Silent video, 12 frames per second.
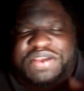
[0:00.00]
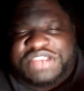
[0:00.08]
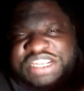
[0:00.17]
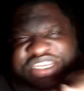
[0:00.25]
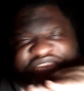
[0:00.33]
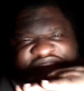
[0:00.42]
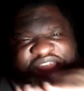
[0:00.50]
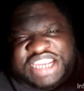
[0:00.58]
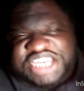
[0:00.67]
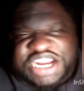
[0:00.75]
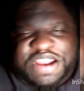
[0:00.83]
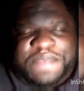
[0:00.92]
just
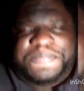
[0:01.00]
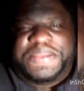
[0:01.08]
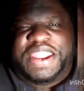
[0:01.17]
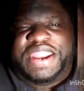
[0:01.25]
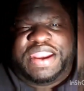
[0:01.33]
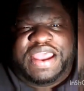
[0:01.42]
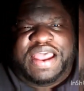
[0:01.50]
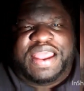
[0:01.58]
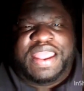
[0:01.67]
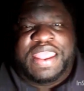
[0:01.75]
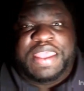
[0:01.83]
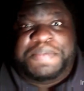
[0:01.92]
slash it up, and
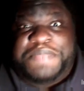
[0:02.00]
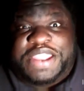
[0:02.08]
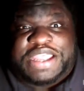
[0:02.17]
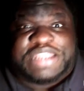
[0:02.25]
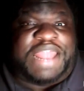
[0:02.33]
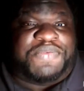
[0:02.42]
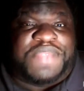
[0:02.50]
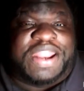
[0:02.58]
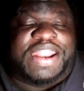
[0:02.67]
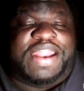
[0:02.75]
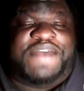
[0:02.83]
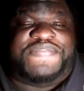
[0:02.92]
because I
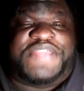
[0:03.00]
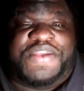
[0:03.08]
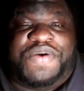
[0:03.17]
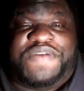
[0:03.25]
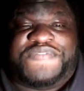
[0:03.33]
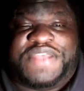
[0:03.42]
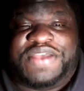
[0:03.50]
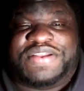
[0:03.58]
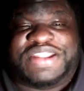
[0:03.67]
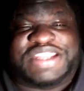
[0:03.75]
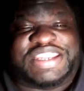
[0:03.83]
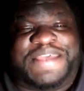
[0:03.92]
really love the Orville.
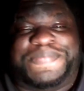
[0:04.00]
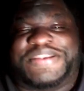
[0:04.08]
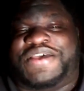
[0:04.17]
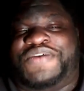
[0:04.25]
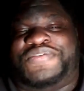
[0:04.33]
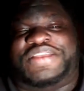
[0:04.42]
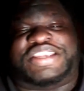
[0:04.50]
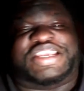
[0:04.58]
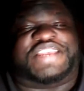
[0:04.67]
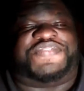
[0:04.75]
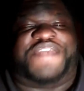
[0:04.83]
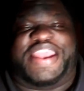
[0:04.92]
This episode was
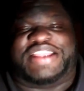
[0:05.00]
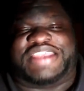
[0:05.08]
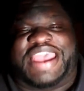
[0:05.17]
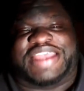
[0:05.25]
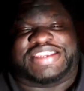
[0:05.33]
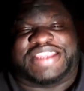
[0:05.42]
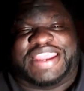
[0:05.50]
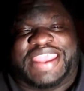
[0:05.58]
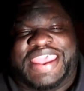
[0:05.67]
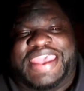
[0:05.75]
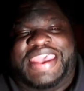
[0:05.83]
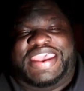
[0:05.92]
just fantastic.
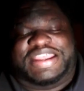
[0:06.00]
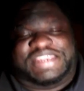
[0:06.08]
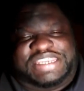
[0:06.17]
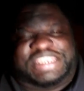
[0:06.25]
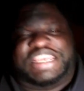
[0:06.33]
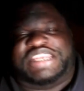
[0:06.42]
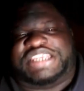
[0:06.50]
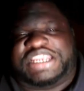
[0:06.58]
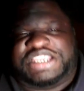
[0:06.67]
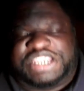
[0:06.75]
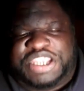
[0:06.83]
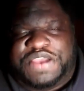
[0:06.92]
It's
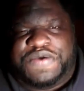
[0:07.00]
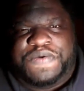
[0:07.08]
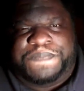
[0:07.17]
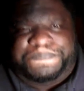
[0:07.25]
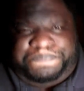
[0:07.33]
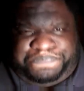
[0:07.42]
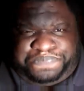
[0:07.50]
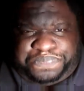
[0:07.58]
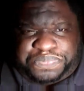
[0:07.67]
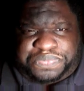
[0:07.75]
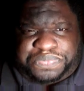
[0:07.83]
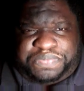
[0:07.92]
season 2,
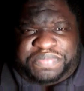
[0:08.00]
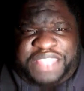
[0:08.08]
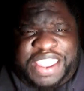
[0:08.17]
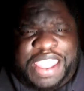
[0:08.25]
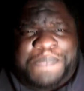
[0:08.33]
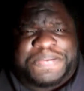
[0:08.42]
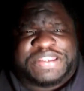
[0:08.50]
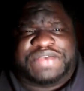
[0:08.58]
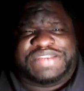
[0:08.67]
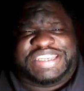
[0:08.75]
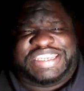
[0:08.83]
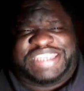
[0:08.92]

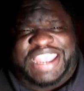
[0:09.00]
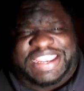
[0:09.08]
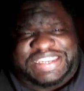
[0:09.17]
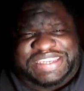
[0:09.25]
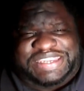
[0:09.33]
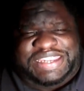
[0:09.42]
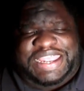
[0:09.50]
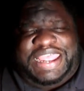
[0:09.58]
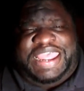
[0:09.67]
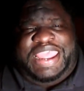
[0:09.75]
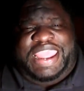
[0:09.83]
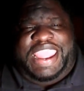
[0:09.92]
episode 6.
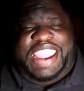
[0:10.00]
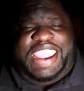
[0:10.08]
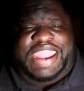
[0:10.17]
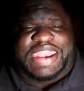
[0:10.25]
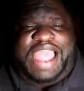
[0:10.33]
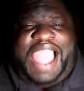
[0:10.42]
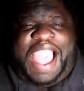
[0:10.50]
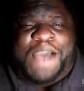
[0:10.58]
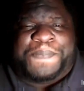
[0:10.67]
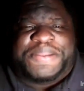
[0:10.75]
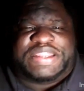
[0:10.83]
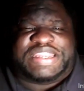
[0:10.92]
And
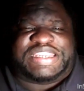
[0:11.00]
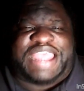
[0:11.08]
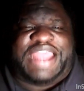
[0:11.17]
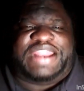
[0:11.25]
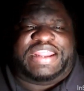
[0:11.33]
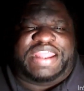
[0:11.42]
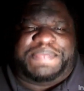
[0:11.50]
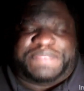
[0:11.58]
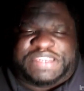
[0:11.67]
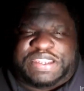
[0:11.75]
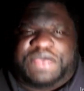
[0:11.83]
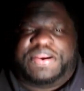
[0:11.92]
I'll put the title of the
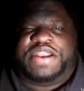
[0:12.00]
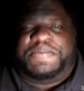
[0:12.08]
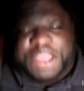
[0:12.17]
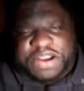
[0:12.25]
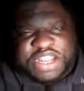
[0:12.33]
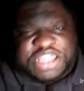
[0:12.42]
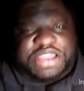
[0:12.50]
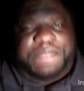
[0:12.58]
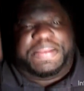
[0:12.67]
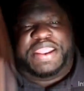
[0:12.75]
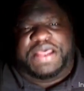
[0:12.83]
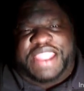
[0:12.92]
episode. It'll be on the
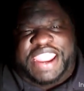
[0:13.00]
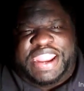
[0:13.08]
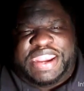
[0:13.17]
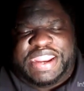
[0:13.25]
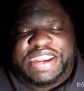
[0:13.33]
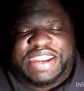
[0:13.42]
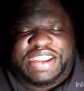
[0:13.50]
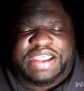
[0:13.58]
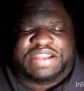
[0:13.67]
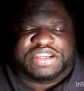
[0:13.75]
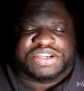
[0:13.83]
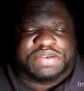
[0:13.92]
thumbnail and in the
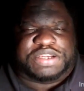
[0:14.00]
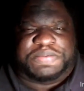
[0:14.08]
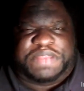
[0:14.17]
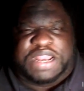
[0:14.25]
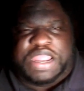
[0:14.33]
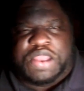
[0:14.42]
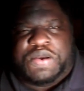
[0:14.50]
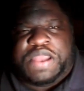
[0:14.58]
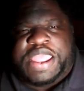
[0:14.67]
description below.